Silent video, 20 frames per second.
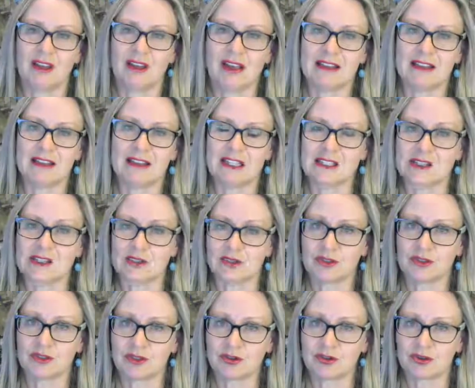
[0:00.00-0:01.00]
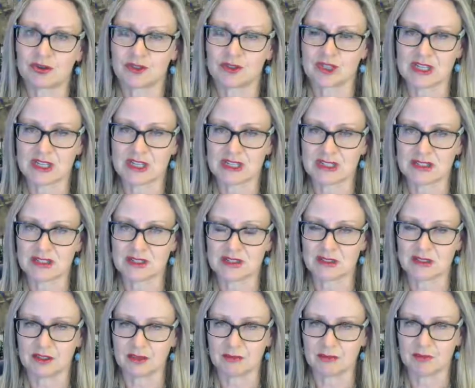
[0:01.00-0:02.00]
an exclusion clause
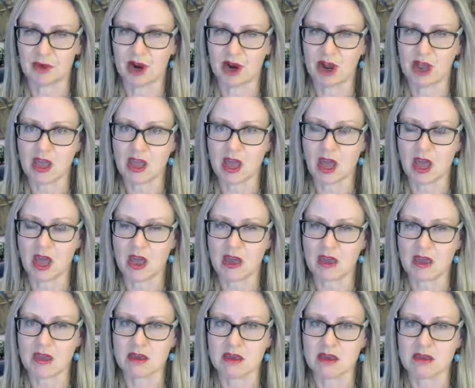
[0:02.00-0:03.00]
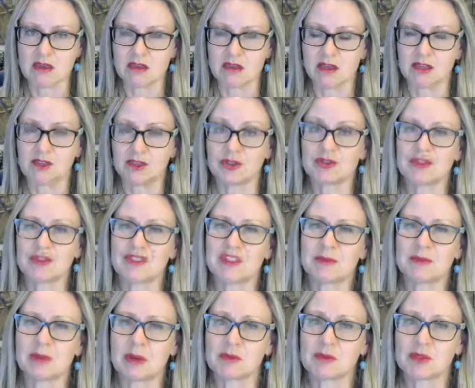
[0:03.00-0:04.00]
is by a doctrine
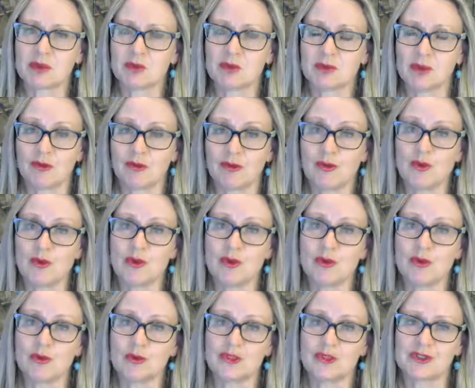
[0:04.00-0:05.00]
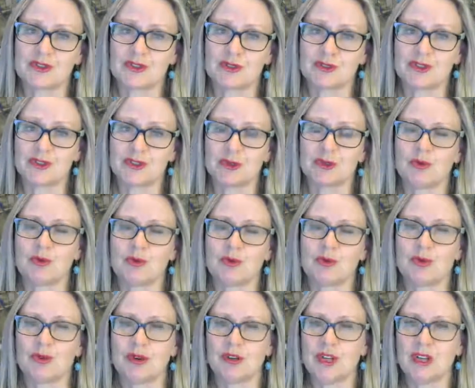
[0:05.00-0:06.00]
sometimes called the Four Corners Doctrine,
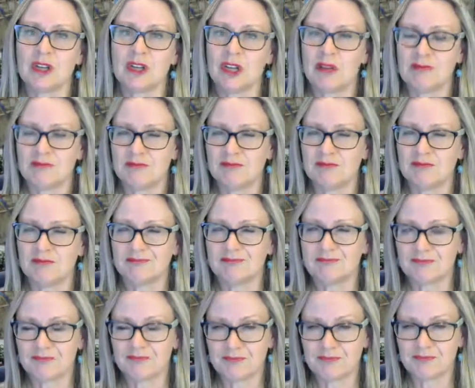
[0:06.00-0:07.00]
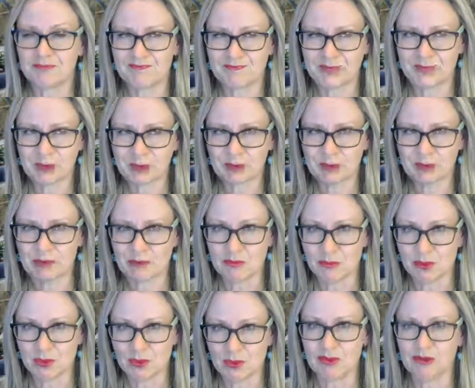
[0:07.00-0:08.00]
or probably
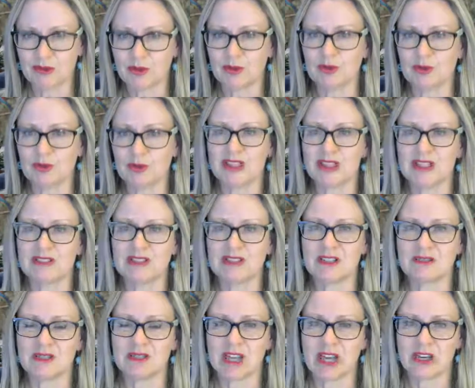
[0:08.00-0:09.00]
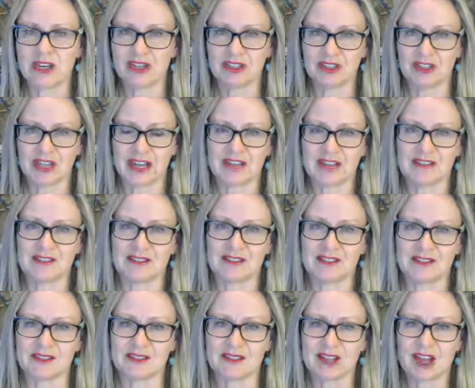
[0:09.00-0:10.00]
more often called the deviation
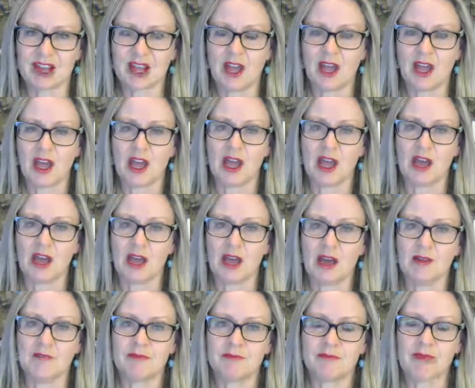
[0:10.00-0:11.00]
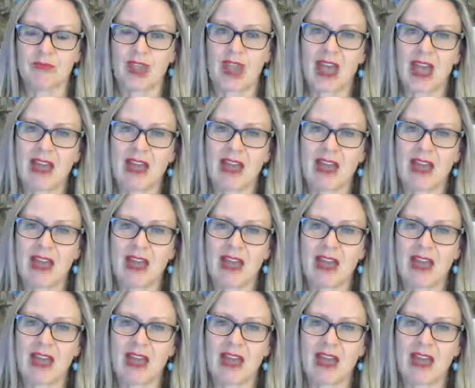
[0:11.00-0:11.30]
cases. And